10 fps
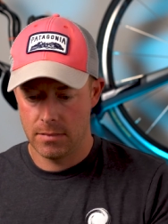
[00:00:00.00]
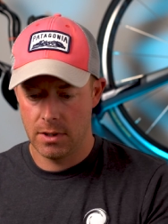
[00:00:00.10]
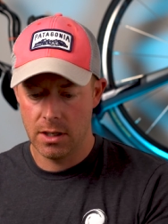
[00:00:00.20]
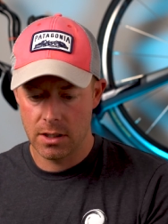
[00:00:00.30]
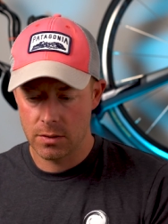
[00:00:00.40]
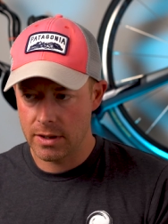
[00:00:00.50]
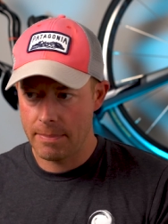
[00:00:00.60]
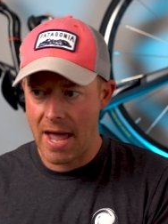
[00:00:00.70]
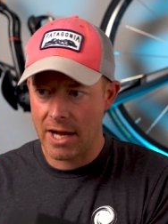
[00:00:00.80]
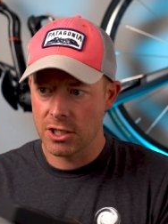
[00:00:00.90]
here's what the
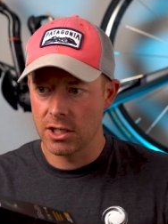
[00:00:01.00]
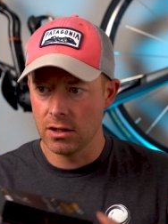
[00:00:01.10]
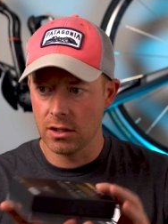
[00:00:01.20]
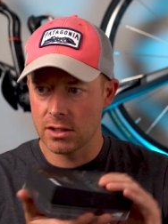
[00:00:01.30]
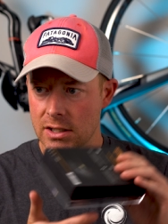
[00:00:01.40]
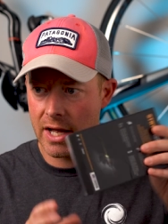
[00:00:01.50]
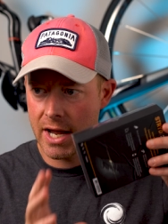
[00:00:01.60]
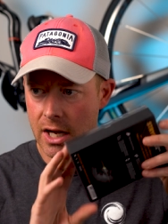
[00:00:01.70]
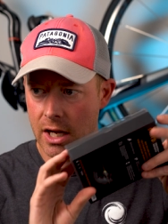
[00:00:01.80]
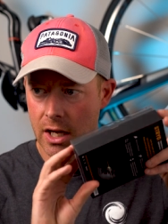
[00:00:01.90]
packaging looks
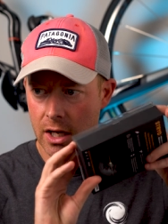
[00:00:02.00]
like